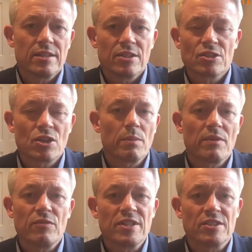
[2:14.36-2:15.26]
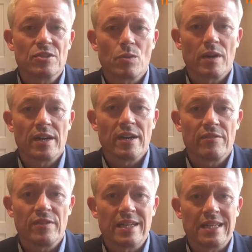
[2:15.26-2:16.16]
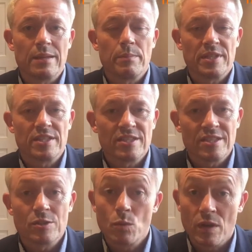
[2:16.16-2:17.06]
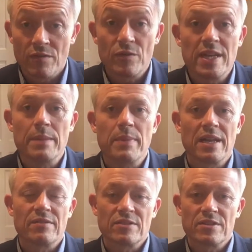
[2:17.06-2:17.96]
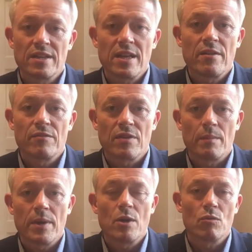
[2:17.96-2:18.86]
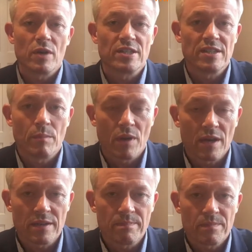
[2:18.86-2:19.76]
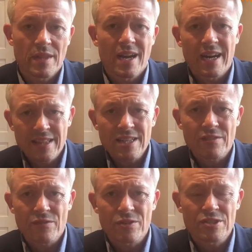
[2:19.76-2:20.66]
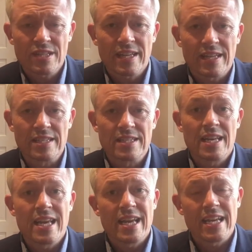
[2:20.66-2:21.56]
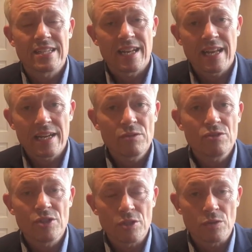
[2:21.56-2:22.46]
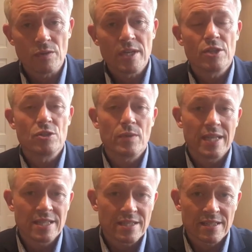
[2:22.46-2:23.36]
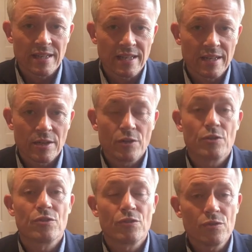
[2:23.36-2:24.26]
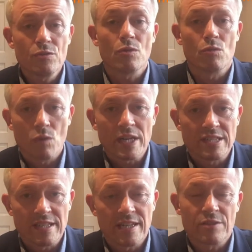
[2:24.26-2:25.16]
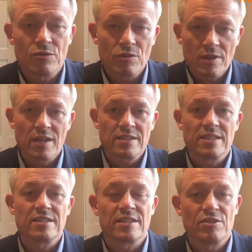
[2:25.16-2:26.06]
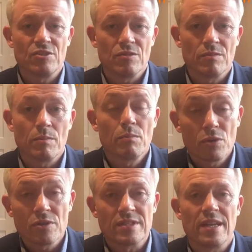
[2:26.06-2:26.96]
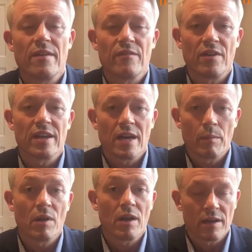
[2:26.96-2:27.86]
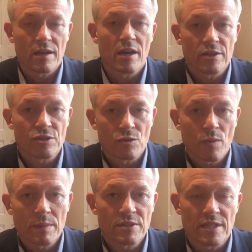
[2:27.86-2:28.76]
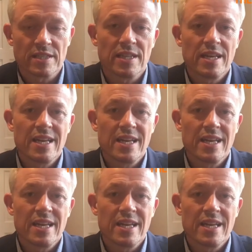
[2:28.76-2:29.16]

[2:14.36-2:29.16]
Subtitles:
there's a couple of reasons why I feel businesses will really benefit from writing a blog. I think the first thing is it allows you to instantly, through writing and through contents that you put via a blog on your website,